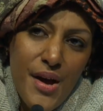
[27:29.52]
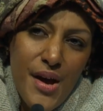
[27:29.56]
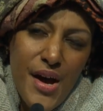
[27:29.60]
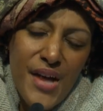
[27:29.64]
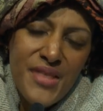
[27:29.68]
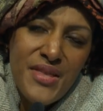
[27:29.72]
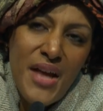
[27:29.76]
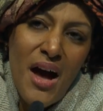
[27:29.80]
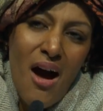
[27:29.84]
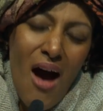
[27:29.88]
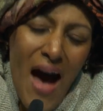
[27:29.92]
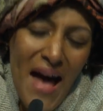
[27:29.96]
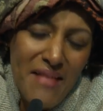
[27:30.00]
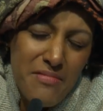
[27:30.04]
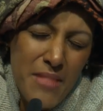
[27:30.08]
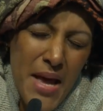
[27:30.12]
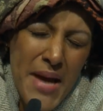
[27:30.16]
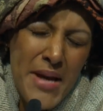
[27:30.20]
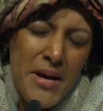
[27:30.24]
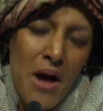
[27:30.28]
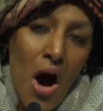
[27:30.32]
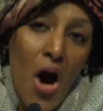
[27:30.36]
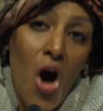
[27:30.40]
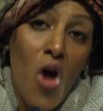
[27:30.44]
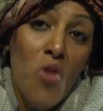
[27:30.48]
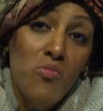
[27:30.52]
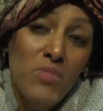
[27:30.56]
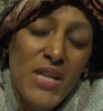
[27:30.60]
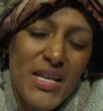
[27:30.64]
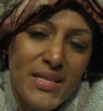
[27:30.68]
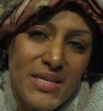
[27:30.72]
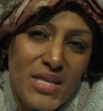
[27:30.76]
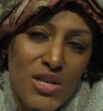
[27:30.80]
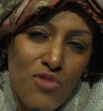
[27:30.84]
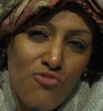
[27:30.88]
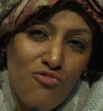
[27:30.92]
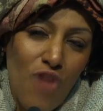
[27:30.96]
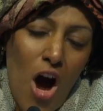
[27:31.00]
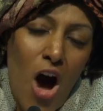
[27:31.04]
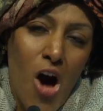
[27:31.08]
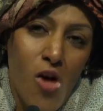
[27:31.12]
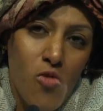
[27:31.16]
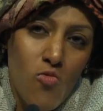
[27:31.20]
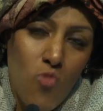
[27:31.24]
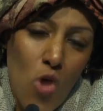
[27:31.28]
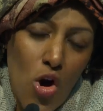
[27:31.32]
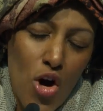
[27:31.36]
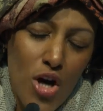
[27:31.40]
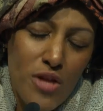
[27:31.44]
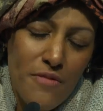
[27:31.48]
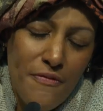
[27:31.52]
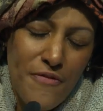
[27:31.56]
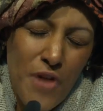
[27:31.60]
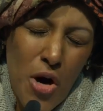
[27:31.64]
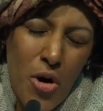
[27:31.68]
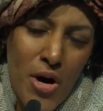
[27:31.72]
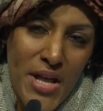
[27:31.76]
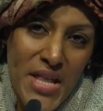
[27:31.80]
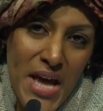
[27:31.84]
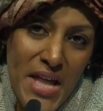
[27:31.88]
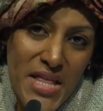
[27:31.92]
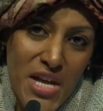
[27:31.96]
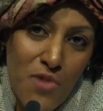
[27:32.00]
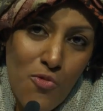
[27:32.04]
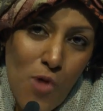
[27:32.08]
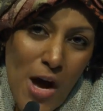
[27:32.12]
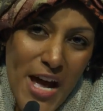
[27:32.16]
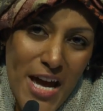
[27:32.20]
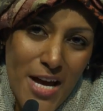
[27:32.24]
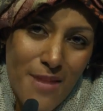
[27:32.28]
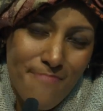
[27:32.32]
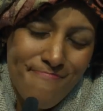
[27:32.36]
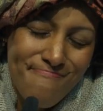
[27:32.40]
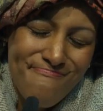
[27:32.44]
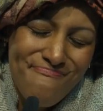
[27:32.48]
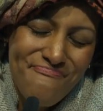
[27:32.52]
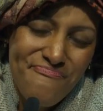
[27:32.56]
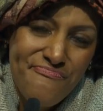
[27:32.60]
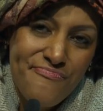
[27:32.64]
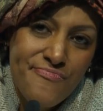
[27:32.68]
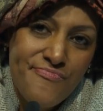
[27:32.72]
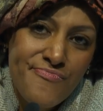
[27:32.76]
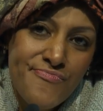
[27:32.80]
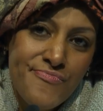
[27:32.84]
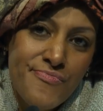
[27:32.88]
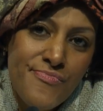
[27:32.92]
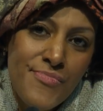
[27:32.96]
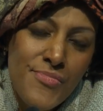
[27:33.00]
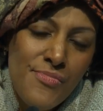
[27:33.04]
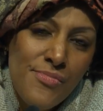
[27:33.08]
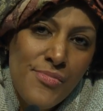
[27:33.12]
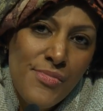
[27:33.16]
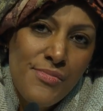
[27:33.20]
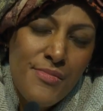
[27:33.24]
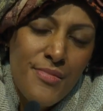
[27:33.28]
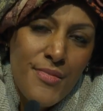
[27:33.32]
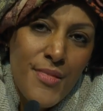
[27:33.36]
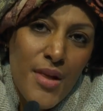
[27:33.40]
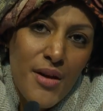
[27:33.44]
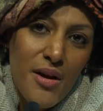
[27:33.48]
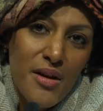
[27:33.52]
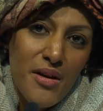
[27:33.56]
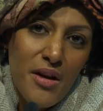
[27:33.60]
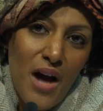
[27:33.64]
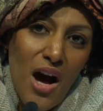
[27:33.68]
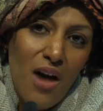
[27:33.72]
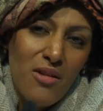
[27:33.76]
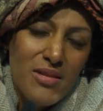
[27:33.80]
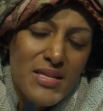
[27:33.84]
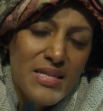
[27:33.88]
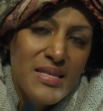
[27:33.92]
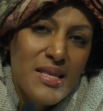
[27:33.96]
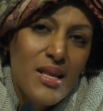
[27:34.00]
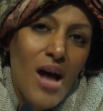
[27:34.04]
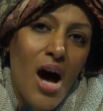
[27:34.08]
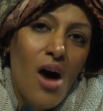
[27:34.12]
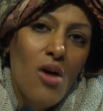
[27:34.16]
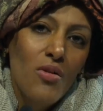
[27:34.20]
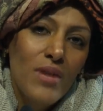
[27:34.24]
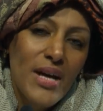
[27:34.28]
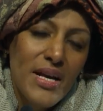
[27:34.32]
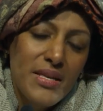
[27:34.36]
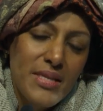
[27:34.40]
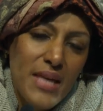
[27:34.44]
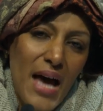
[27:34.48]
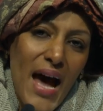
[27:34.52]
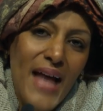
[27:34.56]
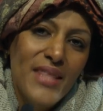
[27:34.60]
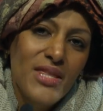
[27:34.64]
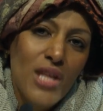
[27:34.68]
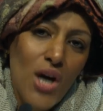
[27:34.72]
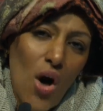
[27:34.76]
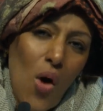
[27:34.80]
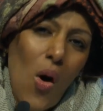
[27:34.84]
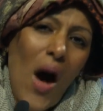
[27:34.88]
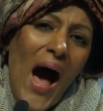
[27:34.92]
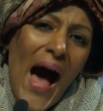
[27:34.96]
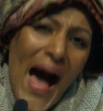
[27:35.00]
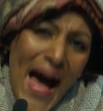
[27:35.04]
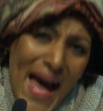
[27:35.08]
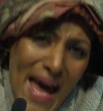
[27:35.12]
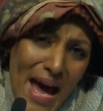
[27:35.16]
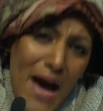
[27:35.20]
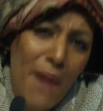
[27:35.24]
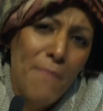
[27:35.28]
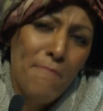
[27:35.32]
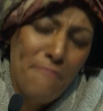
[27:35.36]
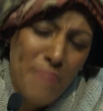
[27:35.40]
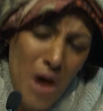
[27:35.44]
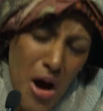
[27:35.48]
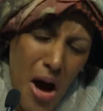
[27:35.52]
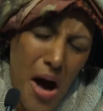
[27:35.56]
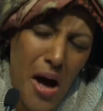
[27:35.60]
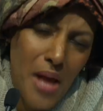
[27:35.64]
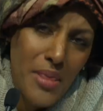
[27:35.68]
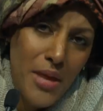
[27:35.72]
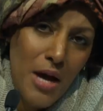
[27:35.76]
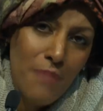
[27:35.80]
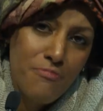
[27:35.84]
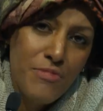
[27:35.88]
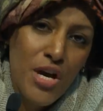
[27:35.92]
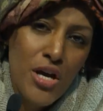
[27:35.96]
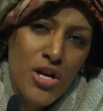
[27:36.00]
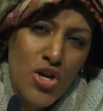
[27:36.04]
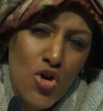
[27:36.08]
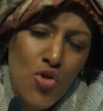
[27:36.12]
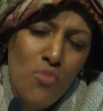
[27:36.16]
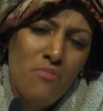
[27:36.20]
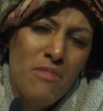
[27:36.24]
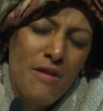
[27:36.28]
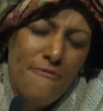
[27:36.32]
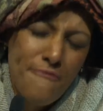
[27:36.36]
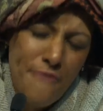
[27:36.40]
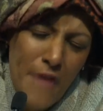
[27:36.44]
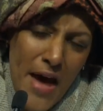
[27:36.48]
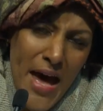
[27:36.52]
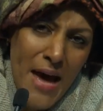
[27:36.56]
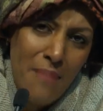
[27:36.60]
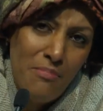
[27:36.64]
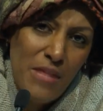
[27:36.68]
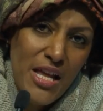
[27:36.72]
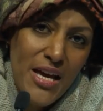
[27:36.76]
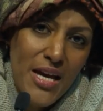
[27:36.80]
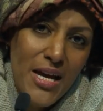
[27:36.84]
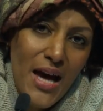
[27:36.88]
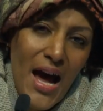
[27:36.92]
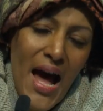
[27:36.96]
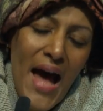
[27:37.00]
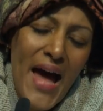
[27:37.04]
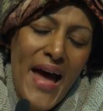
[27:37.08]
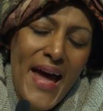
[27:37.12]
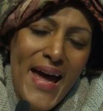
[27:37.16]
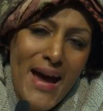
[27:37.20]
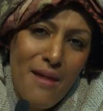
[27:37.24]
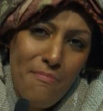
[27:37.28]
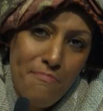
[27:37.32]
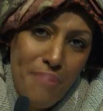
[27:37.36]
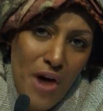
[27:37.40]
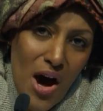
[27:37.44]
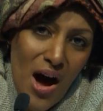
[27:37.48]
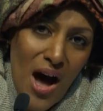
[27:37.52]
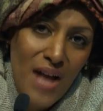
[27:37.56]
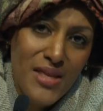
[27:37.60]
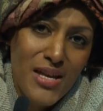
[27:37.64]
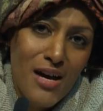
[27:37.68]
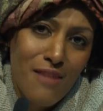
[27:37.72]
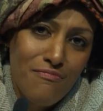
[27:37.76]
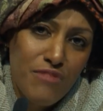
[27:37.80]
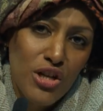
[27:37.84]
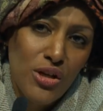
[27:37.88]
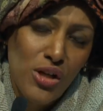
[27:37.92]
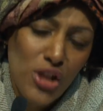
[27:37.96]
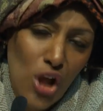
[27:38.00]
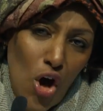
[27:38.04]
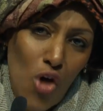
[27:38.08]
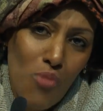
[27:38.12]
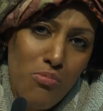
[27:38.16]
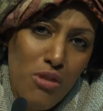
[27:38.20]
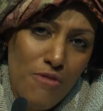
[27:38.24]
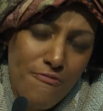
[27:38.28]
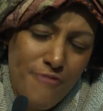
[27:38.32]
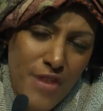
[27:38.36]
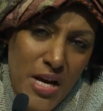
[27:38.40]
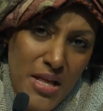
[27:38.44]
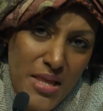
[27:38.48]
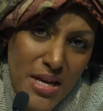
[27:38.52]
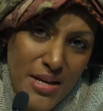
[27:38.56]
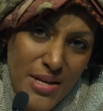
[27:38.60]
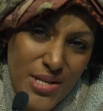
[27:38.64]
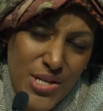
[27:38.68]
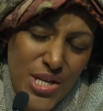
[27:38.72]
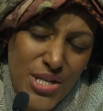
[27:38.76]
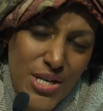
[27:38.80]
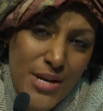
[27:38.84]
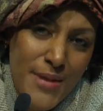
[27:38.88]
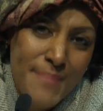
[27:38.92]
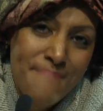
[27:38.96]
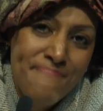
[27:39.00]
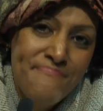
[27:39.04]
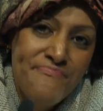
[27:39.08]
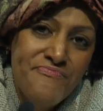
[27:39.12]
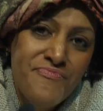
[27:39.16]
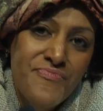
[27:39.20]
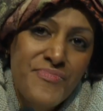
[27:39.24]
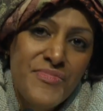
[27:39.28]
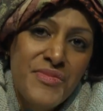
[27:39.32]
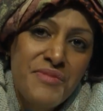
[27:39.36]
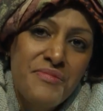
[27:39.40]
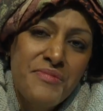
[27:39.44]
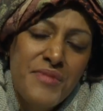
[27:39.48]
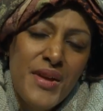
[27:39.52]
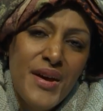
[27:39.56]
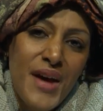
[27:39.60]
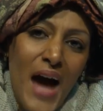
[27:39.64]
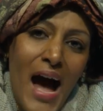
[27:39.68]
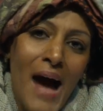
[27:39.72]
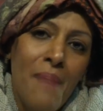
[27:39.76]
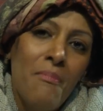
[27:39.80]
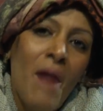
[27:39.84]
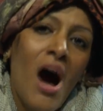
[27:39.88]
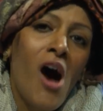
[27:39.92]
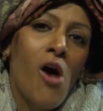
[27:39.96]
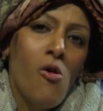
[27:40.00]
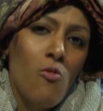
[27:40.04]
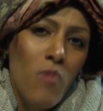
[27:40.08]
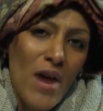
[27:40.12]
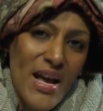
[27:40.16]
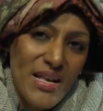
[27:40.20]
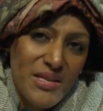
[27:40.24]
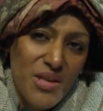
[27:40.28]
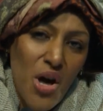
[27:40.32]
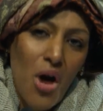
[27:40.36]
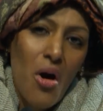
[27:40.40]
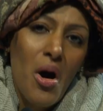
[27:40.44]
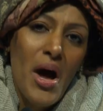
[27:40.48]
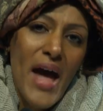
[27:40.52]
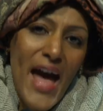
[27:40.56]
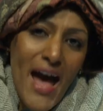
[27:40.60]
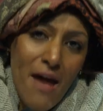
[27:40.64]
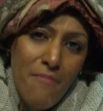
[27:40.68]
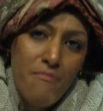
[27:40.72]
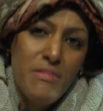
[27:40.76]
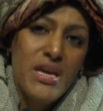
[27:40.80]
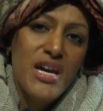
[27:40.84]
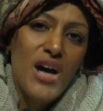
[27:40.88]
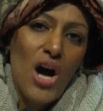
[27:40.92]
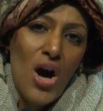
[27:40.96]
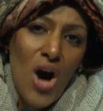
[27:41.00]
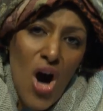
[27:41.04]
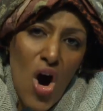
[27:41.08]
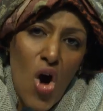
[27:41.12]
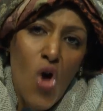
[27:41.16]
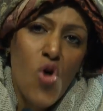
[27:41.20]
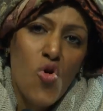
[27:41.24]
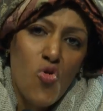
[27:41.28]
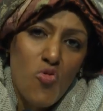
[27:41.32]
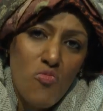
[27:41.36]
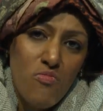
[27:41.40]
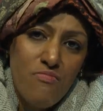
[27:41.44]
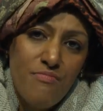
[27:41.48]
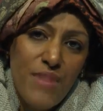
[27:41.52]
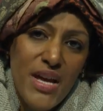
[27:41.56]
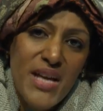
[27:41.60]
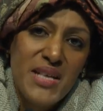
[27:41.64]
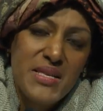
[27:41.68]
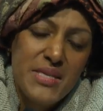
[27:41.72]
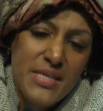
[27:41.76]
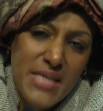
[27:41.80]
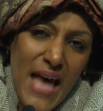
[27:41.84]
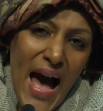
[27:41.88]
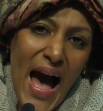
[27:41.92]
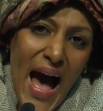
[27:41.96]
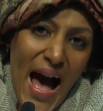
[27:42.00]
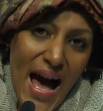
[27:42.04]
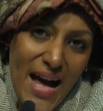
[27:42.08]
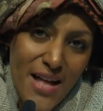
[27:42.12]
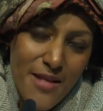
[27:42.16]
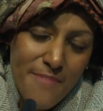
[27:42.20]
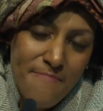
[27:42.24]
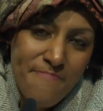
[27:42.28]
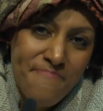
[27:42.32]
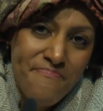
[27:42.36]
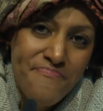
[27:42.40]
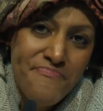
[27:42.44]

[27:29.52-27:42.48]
And I think homeless is the wrong word for it anyway. Because as long as I know I am part of the human family, I am part of the global village, I'm always going to have me a home inside.